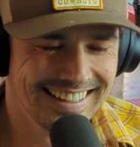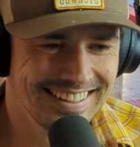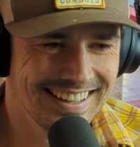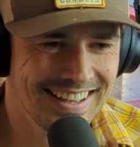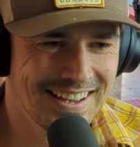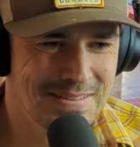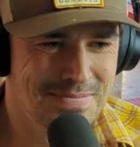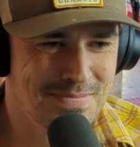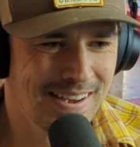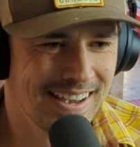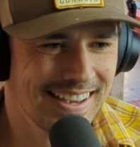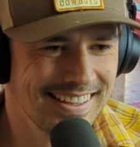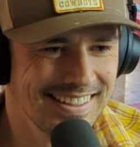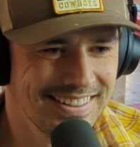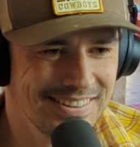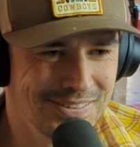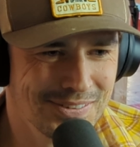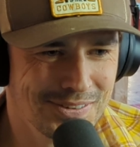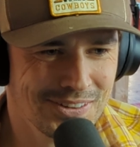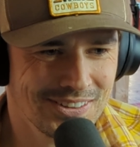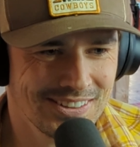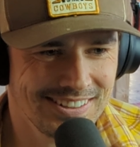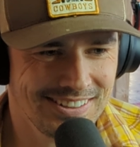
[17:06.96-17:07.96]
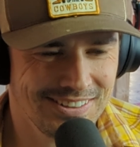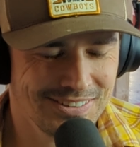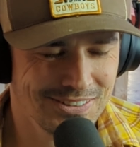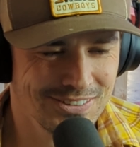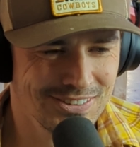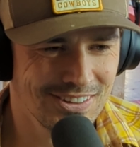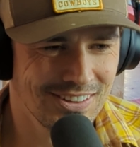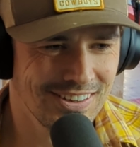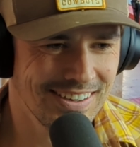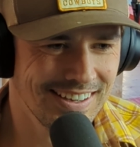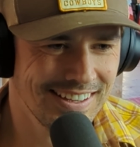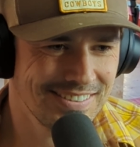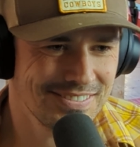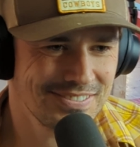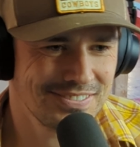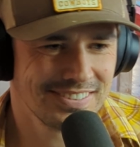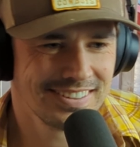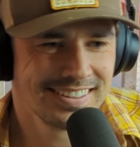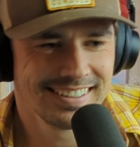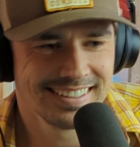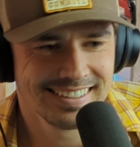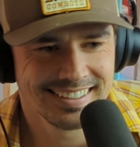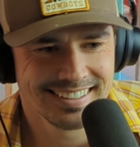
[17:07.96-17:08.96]
Hello, mate. You're on. You're alive.
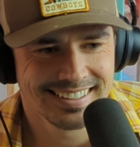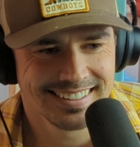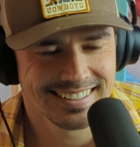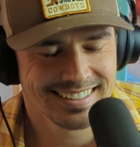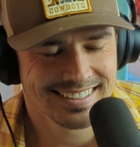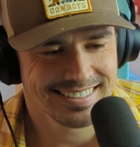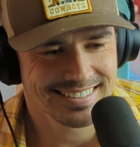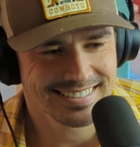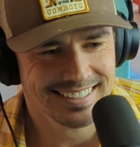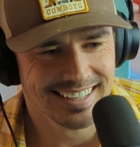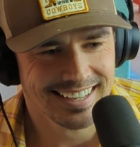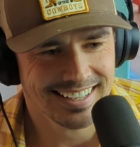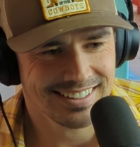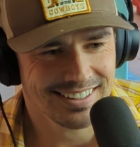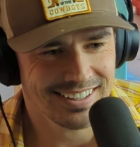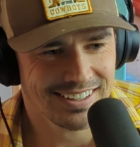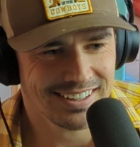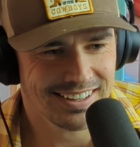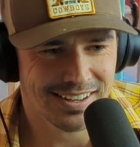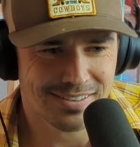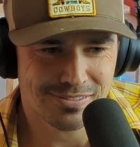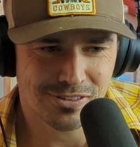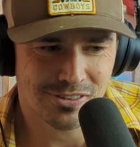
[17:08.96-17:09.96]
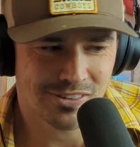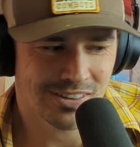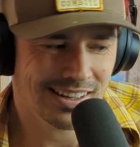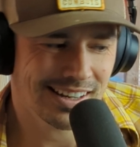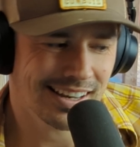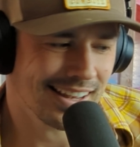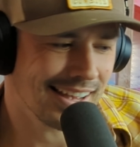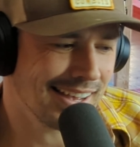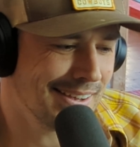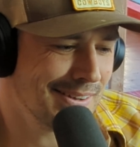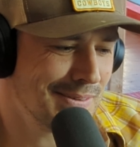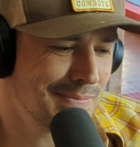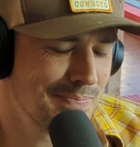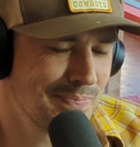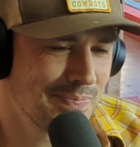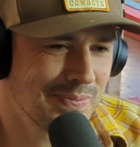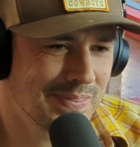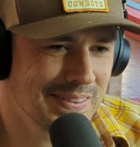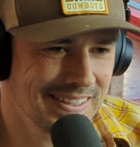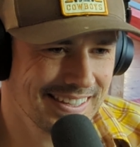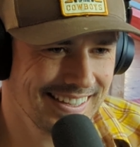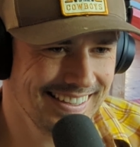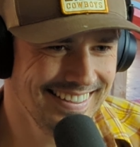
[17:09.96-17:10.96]
Say hello to everyone at home.
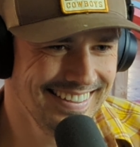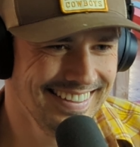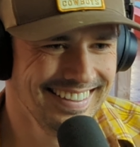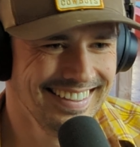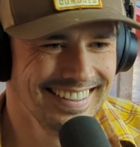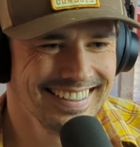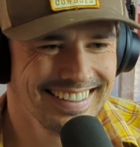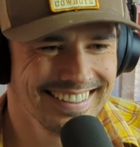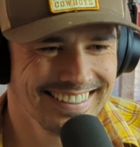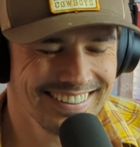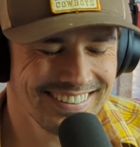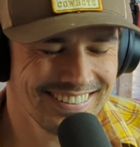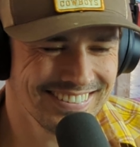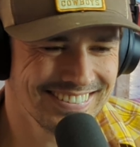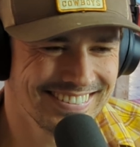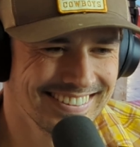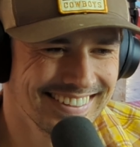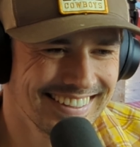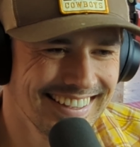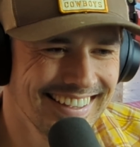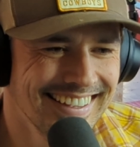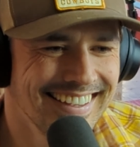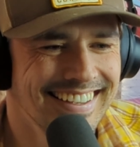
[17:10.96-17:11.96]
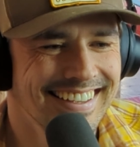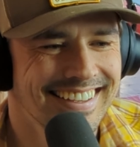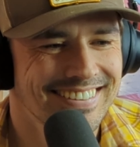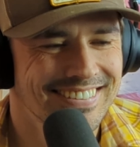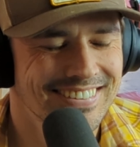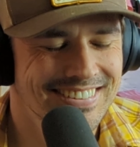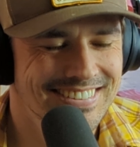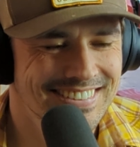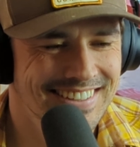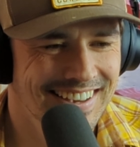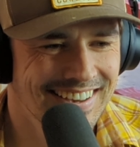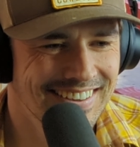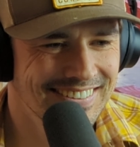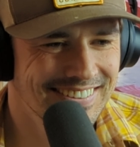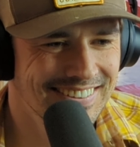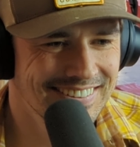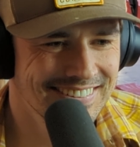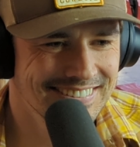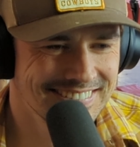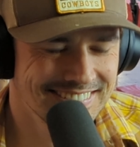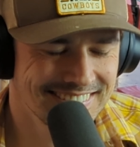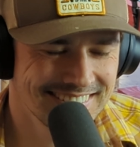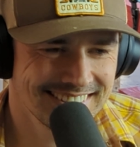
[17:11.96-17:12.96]
Good. What's going
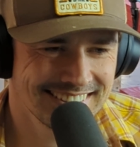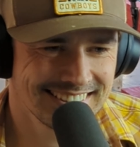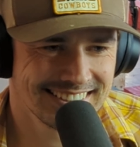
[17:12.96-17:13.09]
on?